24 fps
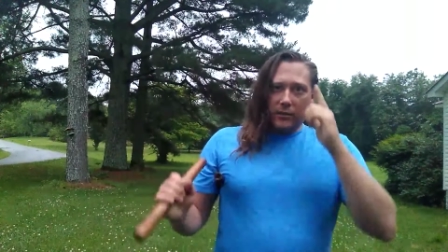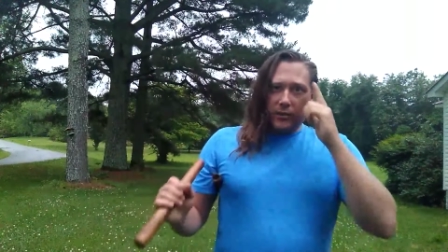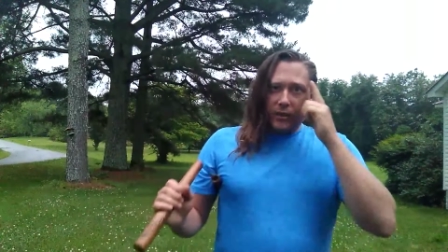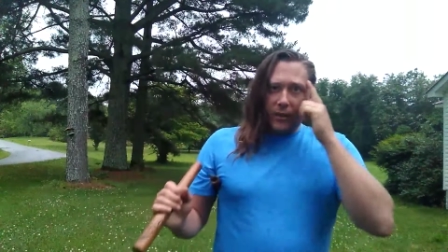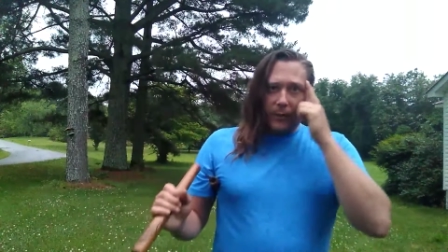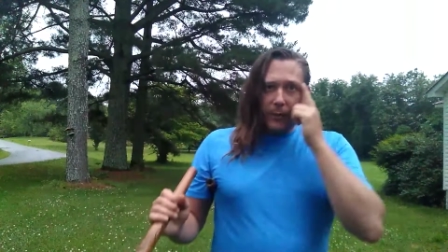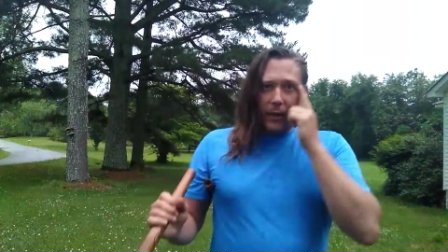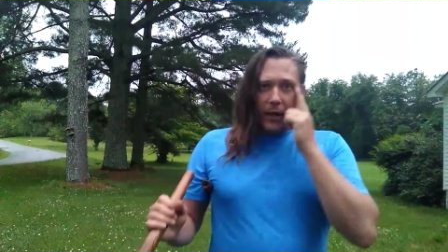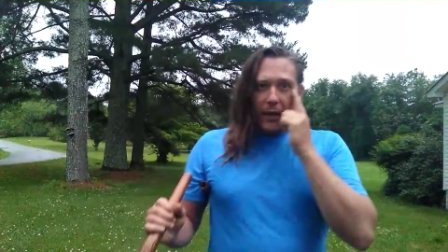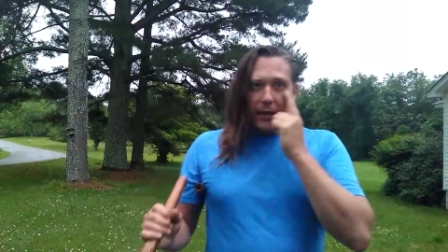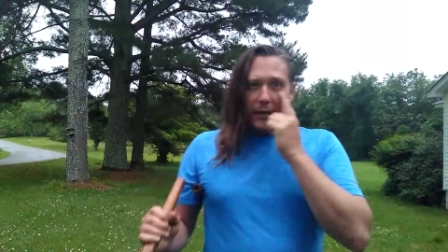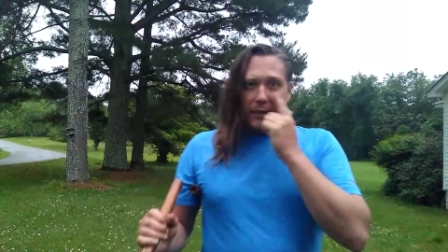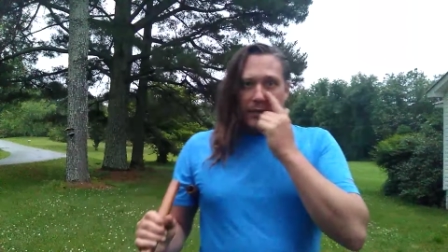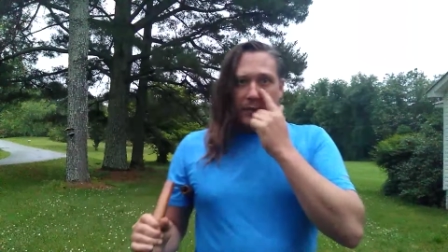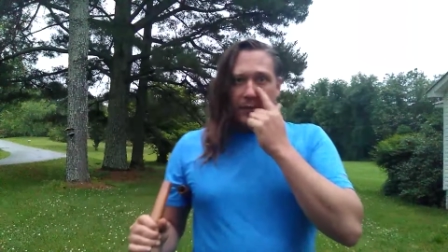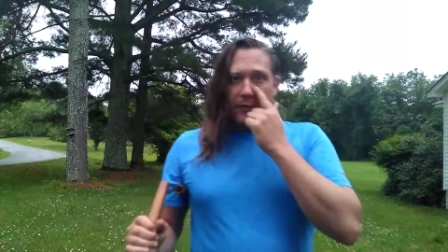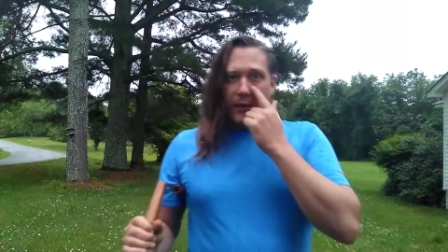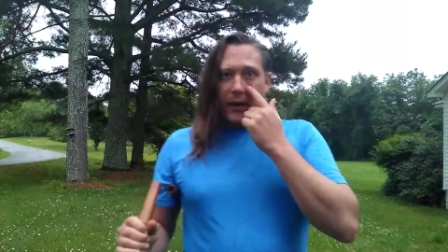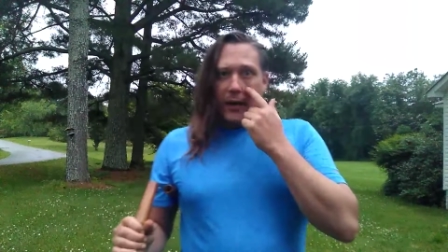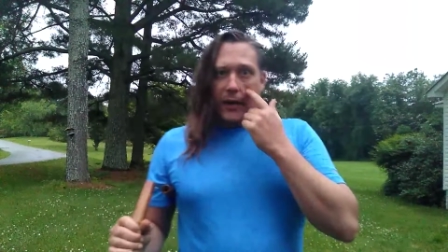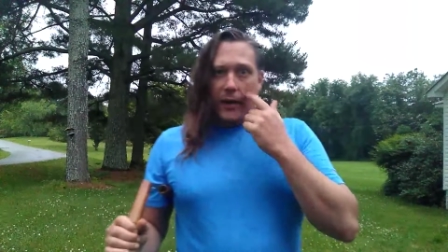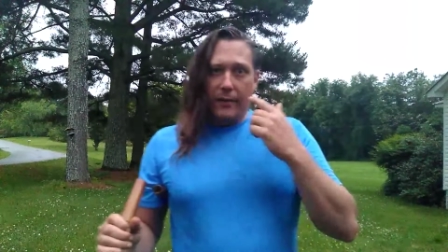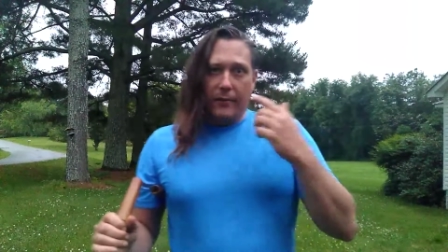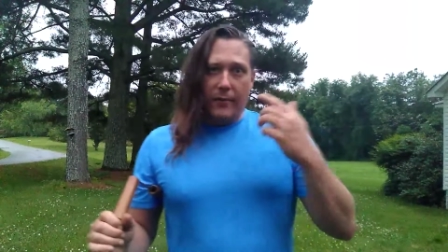seem like it's a
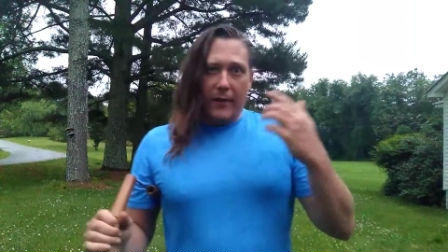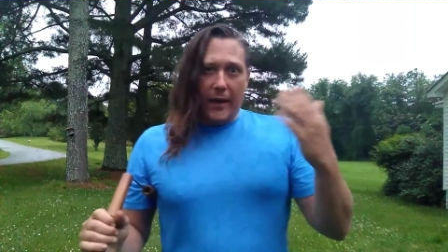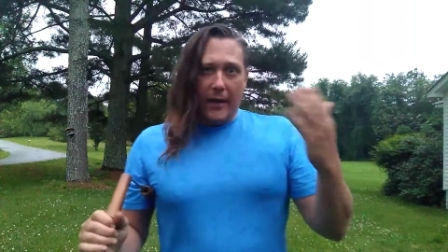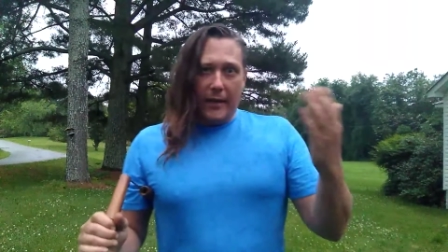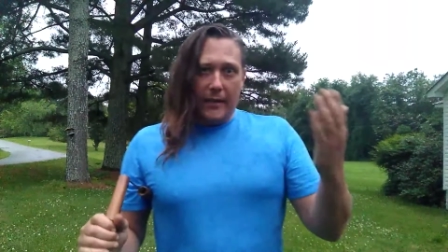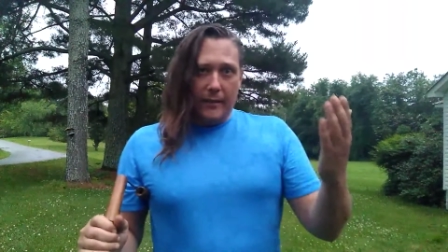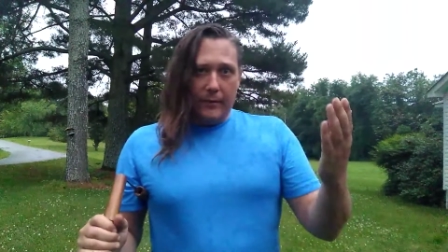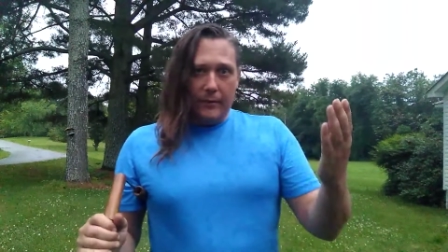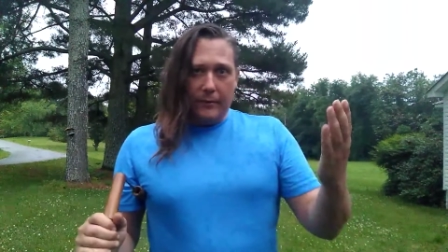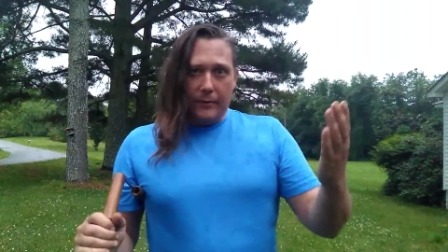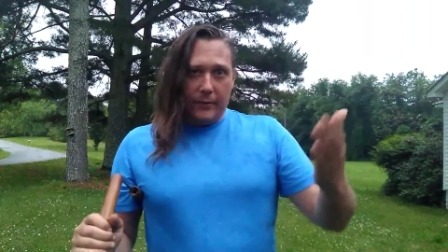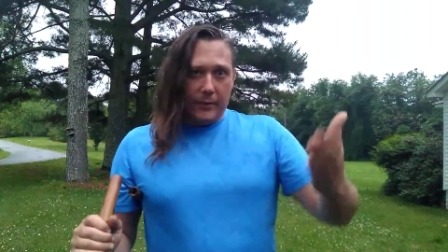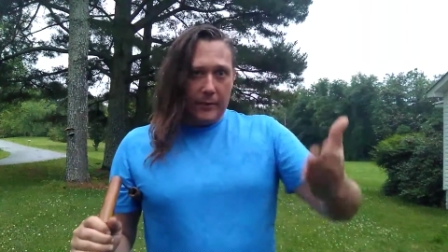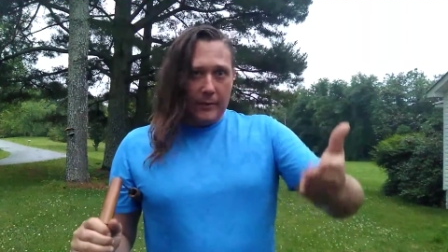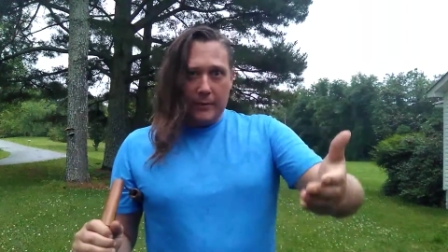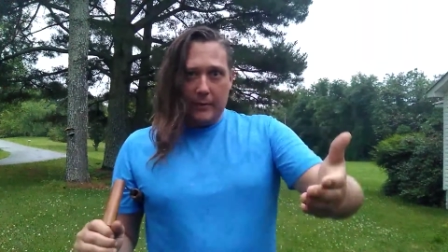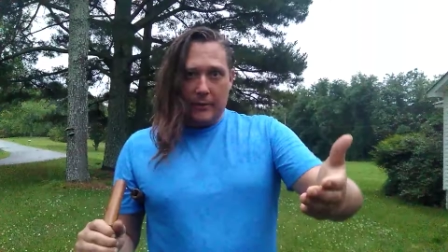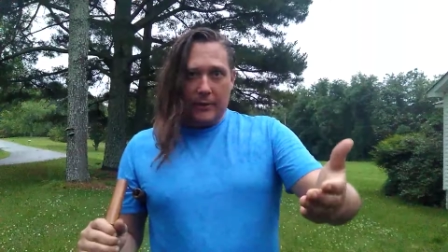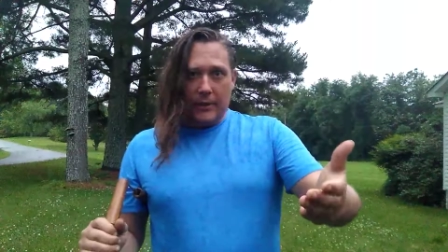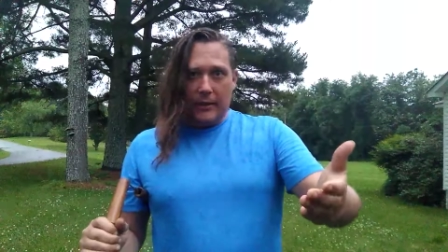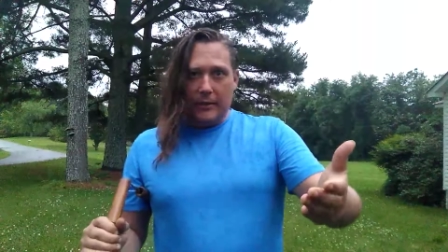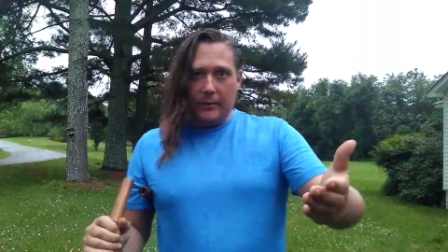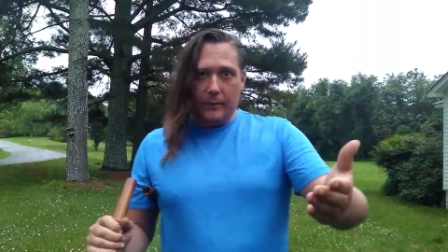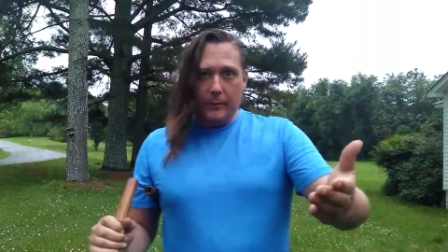very effective
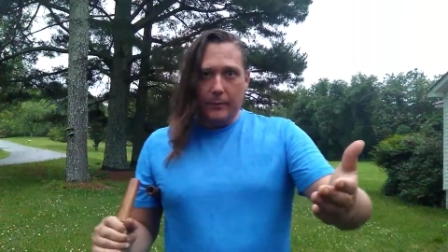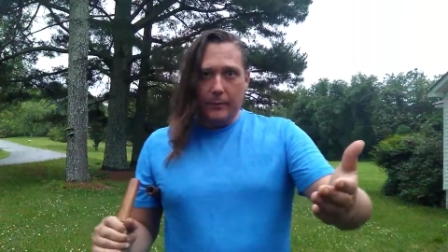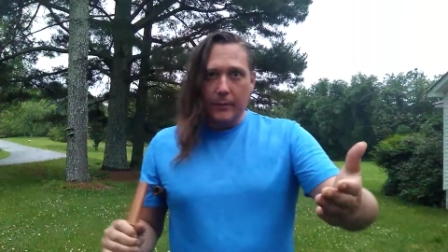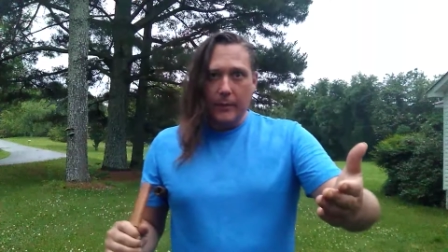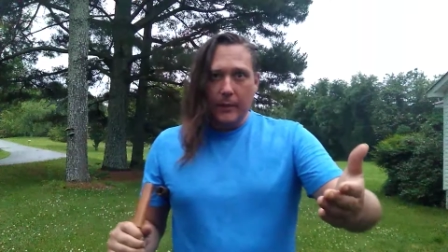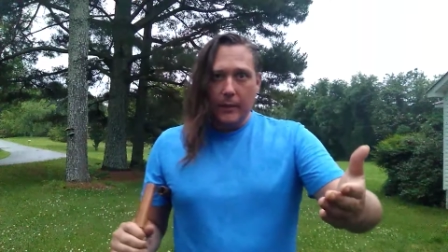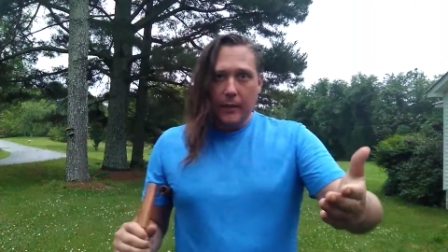system.